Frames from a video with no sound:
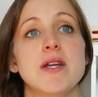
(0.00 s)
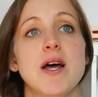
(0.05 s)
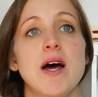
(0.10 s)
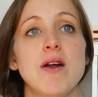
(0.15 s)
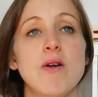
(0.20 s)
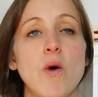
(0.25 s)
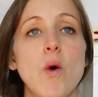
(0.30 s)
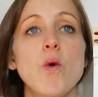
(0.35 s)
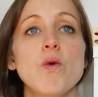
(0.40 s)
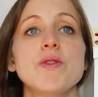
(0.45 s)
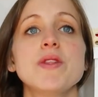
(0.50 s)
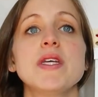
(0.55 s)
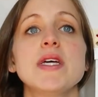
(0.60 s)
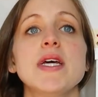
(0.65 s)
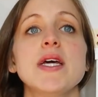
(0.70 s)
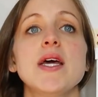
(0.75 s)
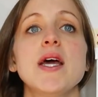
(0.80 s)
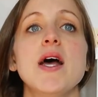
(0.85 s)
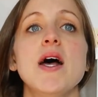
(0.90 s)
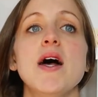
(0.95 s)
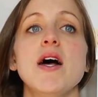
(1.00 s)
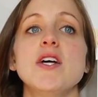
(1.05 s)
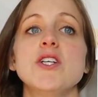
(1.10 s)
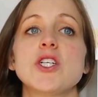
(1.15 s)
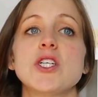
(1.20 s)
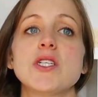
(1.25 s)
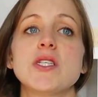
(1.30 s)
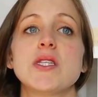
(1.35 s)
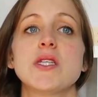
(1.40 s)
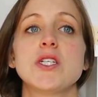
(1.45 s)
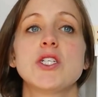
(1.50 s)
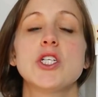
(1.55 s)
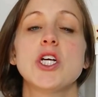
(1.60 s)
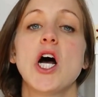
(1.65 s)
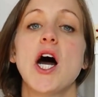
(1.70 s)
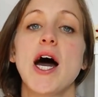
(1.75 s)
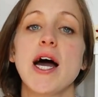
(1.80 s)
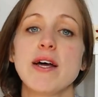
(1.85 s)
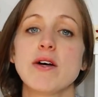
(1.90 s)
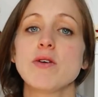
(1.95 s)
Not only just the
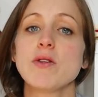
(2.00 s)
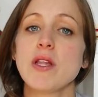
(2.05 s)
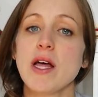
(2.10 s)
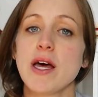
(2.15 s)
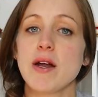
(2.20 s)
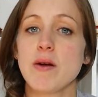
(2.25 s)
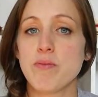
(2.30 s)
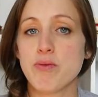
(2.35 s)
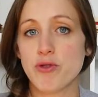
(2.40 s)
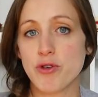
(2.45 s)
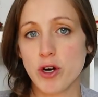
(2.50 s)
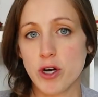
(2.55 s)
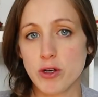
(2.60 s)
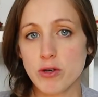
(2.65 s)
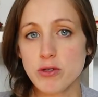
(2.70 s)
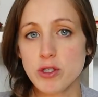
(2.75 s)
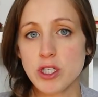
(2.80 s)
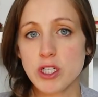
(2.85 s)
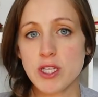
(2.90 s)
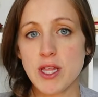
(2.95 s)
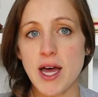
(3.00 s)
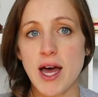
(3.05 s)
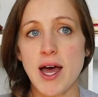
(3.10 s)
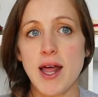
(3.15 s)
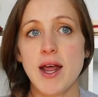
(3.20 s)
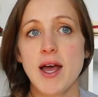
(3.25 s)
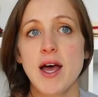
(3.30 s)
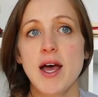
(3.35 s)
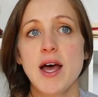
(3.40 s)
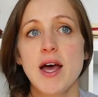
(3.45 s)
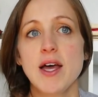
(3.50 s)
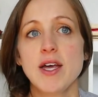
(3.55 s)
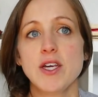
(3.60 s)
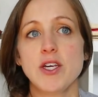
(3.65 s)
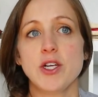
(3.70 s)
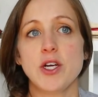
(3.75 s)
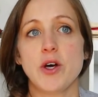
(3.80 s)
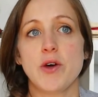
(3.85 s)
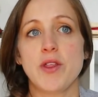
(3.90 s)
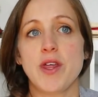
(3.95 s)
child-led approach that
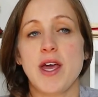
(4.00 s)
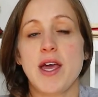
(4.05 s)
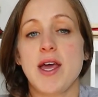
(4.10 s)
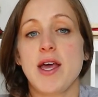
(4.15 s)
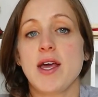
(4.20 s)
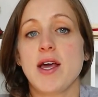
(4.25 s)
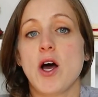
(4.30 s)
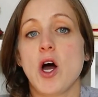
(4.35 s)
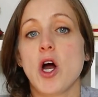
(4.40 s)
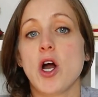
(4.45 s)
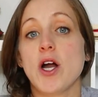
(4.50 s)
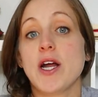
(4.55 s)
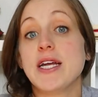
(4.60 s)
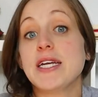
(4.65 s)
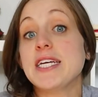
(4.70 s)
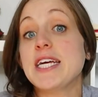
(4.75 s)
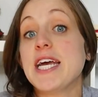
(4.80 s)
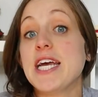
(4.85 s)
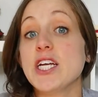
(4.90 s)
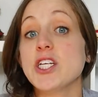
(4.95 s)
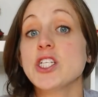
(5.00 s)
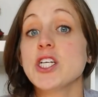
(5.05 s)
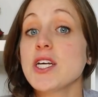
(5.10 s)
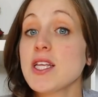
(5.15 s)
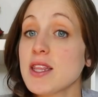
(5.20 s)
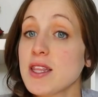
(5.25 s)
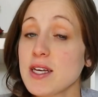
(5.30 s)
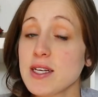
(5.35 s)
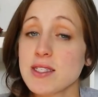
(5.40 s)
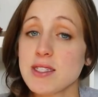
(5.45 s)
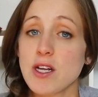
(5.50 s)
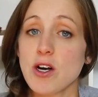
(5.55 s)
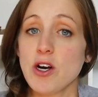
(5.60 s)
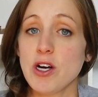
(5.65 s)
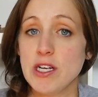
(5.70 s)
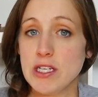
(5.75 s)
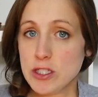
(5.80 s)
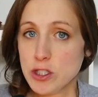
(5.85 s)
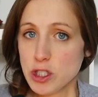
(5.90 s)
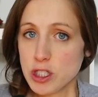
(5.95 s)
they are engaging in things that
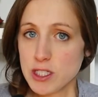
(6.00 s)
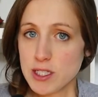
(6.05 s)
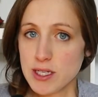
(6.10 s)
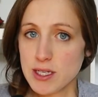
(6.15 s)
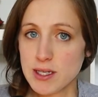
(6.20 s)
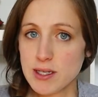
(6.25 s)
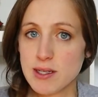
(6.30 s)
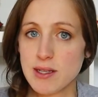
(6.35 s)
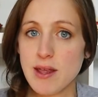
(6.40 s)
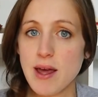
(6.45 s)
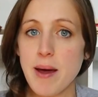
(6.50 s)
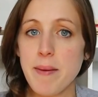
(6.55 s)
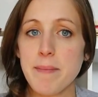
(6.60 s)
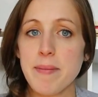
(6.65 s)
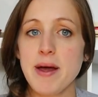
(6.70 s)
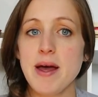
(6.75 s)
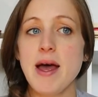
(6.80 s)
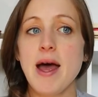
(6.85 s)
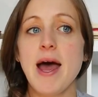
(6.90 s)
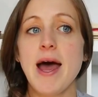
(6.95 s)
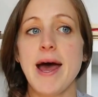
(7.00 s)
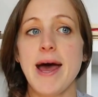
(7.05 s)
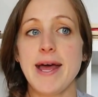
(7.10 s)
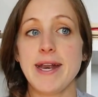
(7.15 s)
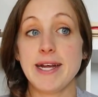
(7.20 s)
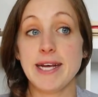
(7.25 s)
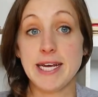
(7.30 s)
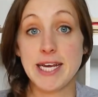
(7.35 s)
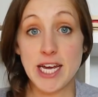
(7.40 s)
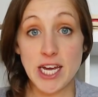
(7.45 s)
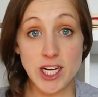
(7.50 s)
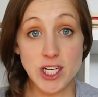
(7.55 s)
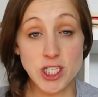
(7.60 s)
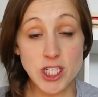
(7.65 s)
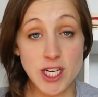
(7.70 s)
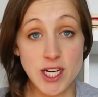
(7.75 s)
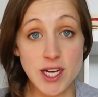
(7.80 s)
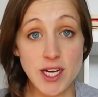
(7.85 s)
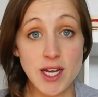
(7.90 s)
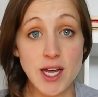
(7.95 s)
are interesting to them and
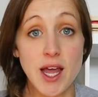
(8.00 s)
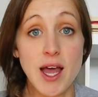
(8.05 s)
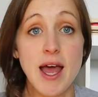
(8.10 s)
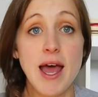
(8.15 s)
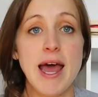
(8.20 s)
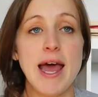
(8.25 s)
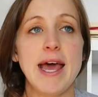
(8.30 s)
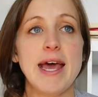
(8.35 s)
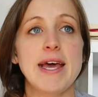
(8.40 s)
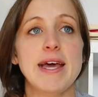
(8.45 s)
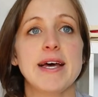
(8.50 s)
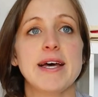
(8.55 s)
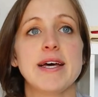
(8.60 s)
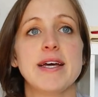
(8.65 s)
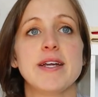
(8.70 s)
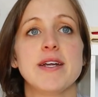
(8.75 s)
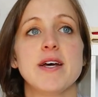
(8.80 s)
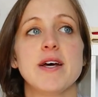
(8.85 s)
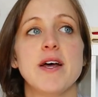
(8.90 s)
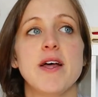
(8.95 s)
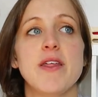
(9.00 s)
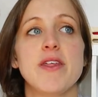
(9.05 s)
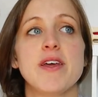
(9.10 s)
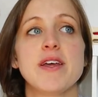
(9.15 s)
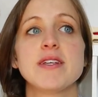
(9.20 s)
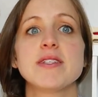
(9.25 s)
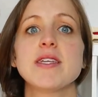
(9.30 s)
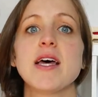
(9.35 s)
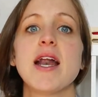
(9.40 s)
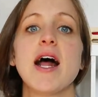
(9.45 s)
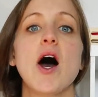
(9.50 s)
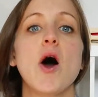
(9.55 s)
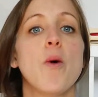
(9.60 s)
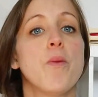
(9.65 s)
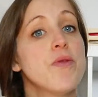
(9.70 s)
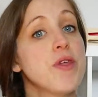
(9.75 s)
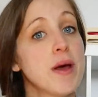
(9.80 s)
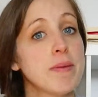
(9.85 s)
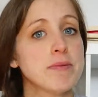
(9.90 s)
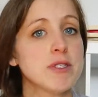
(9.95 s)
engaging and things that
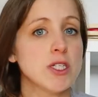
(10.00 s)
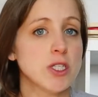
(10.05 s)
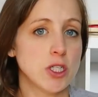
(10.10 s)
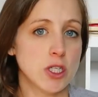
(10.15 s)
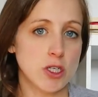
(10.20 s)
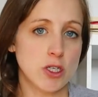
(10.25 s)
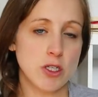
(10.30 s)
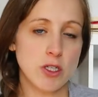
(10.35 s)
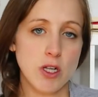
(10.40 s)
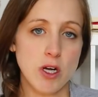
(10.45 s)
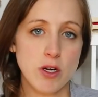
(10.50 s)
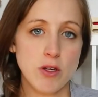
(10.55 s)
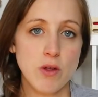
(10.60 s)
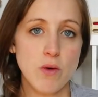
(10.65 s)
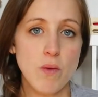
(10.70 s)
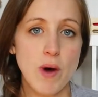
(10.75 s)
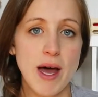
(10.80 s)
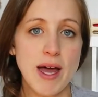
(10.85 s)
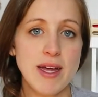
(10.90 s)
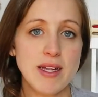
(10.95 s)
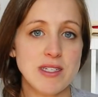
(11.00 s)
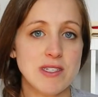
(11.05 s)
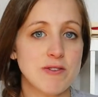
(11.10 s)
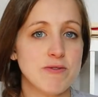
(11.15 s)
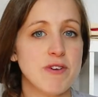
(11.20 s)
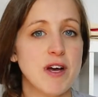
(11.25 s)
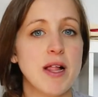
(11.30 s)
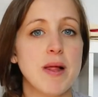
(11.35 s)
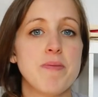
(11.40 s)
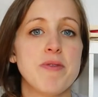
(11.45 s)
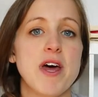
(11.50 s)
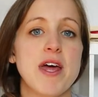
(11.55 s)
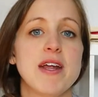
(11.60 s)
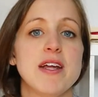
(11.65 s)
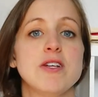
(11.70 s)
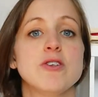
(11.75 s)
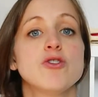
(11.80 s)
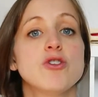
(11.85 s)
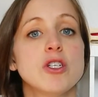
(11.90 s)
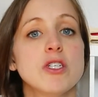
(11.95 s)
help them to learn along the way and develop that
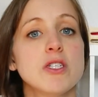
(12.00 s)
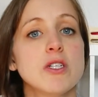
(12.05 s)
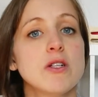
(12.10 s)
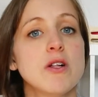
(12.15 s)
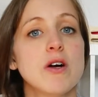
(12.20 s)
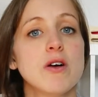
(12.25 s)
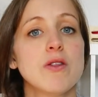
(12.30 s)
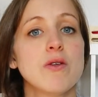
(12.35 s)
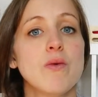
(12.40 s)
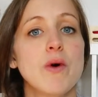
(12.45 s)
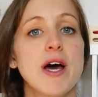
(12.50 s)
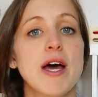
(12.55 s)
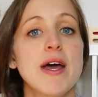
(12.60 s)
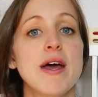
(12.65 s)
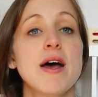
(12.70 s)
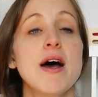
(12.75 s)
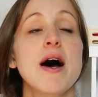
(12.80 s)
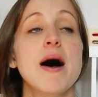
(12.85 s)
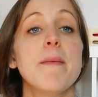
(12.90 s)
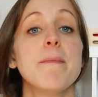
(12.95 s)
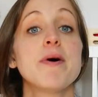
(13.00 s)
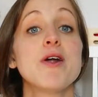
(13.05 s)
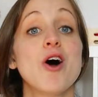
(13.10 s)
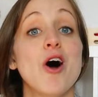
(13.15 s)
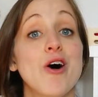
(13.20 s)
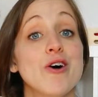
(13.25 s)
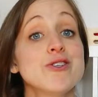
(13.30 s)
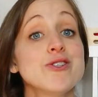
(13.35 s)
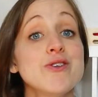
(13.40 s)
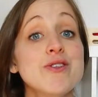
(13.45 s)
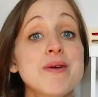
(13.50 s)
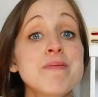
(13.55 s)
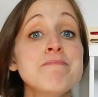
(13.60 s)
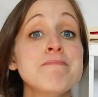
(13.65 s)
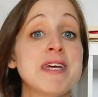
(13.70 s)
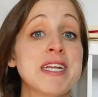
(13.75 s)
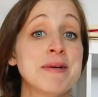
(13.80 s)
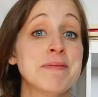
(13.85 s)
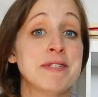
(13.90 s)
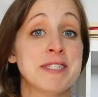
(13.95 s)
interest along the way, but also the
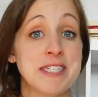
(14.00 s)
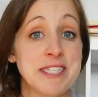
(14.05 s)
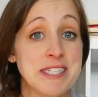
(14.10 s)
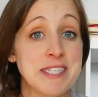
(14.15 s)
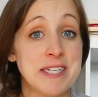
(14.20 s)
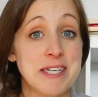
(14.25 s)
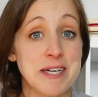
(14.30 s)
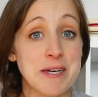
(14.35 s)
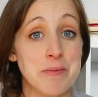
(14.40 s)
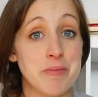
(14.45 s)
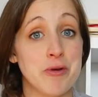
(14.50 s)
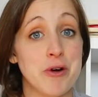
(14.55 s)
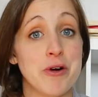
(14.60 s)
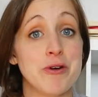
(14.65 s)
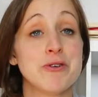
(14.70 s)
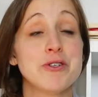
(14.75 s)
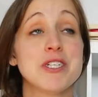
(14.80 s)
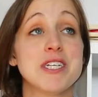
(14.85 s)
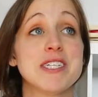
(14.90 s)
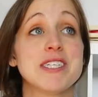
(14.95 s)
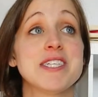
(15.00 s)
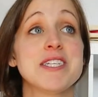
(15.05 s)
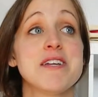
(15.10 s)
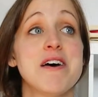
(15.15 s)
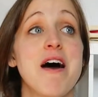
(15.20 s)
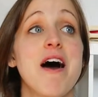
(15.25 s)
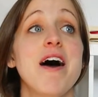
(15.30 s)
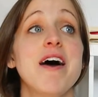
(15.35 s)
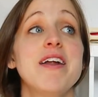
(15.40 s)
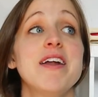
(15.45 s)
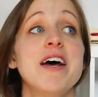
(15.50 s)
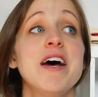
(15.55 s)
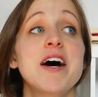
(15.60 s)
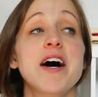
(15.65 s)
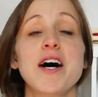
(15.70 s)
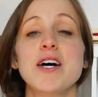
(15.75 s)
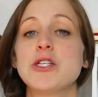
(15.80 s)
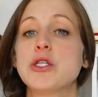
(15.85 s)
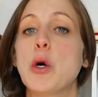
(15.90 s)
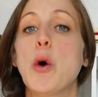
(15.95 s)
minimalistic approach. It's not
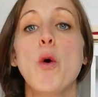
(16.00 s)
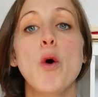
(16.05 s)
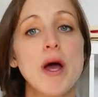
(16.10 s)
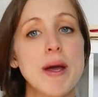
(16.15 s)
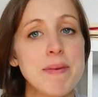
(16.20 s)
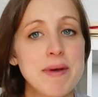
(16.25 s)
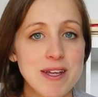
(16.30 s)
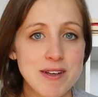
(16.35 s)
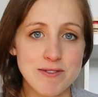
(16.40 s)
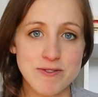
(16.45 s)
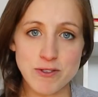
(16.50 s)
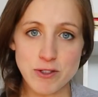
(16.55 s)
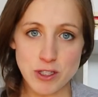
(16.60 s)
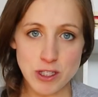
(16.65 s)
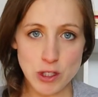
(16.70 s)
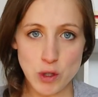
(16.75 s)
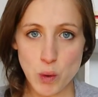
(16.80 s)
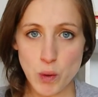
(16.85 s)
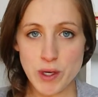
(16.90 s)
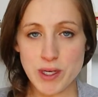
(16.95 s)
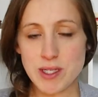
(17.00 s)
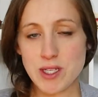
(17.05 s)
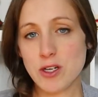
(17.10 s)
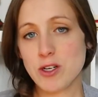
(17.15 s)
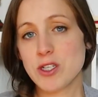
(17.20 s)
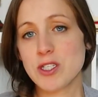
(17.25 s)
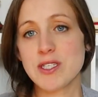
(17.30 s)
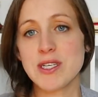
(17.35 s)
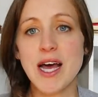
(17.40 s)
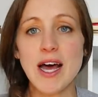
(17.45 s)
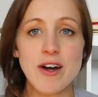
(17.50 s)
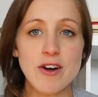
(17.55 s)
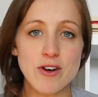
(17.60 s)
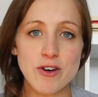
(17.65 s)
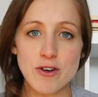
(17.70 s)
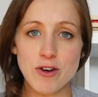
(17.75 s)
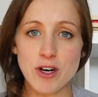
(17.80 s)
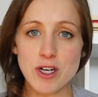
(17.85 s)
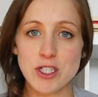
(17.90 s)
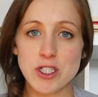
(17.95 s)
a toy bin full of toys that are scattered
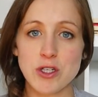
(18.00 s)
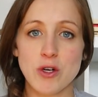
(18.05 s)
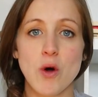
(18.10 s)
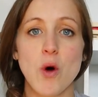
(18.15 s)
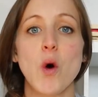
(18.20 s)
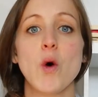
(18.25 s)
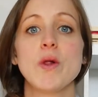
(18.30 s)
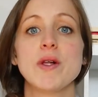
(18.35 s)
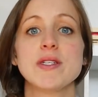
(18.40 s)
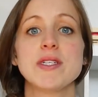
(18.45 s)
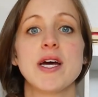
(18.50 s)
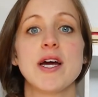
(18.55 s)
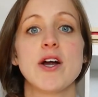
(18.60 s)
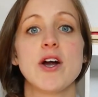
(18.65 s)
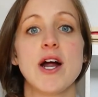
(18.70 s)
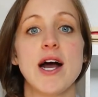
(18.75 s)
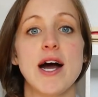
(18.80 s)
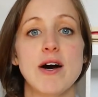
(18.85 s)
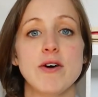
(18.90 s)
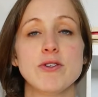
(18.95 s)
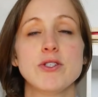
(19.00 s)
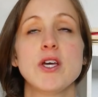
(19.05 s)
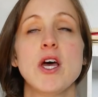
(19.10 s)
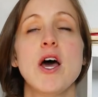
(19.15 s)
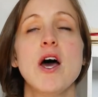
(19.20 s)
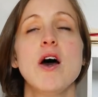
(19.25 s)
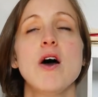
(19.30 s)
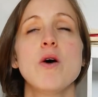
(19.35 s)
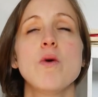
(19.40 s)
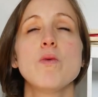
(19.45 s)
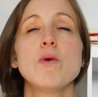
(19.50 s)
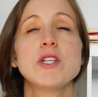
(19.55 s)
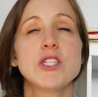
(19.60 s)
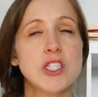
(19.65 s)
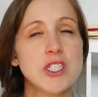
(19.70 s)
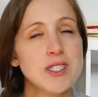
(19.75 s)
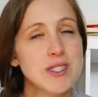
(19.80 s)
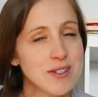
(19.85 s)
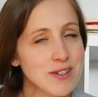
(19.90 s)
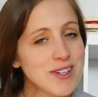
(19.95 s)
across your whole entire house, which
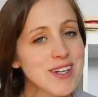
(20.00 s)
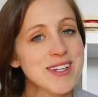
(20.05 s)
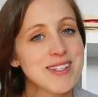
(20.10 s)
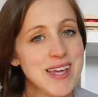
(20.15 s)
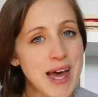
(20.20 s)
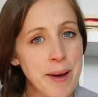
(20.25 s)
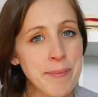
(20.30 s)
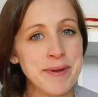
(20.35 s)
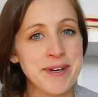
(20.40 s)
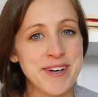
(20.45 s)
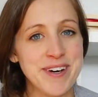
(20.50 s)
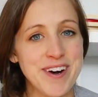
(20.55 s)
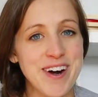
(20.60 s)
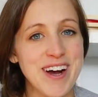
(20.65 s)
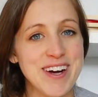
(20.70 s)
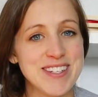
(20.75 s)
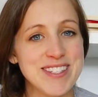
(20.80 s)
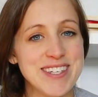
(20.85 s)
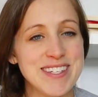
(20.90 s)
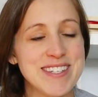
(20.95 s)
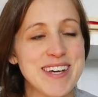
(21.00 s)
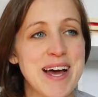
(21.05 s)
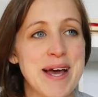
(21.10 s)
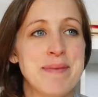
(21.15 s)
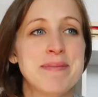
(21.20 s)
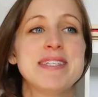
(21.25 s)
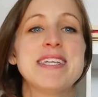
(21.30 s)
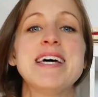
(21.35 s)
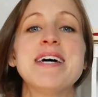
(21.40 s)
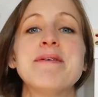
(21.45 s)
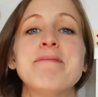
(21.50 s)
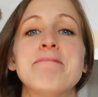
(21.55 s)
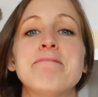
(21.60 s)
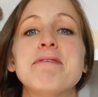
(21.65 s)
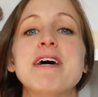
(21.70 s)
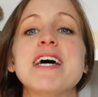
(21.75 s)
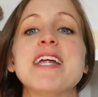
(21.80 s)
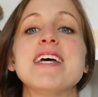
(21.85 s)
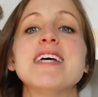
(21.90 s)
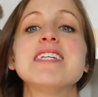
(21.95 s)
still does happen in our house at times,
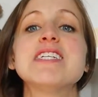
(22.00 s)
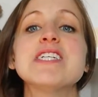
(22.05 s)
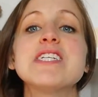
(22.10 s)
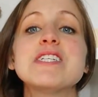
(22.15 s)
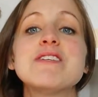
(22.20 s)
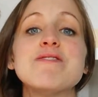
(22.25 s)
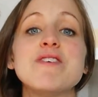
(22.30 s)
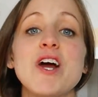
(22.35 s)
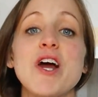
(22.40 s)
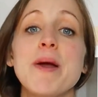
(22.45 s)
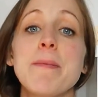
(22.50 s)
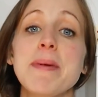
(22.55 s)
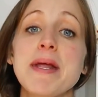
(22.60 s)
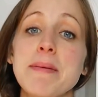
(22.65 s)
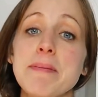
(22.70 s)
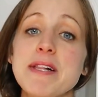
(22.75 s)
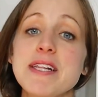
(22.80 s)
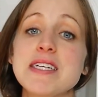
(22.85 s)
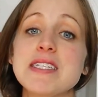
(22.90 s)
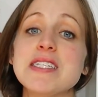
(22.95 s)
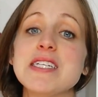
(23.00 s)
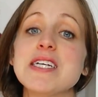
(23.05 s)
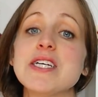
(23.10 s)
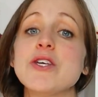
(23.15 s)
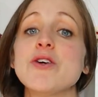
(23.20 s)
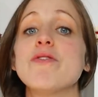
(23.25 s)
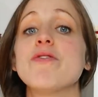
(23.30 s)
but it's just very minimalistic.